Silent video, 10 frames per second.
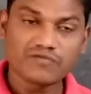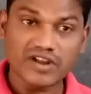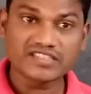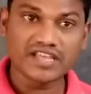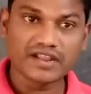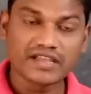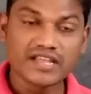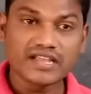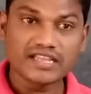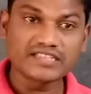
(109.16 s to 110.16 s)

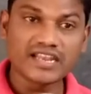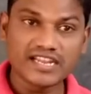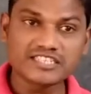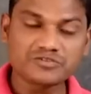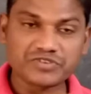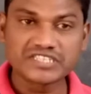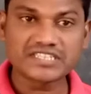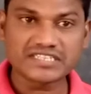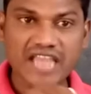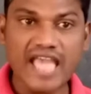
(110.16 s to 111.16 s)
Further in the lens we
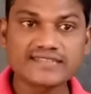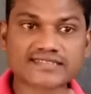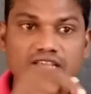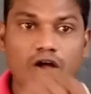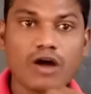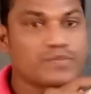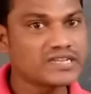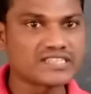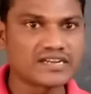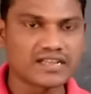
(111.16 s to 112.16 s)
discuss as the
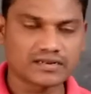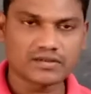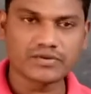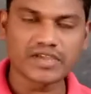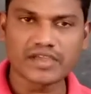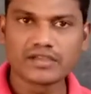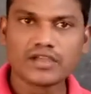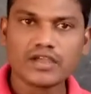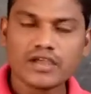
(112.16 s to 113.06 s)
optic center. Okay.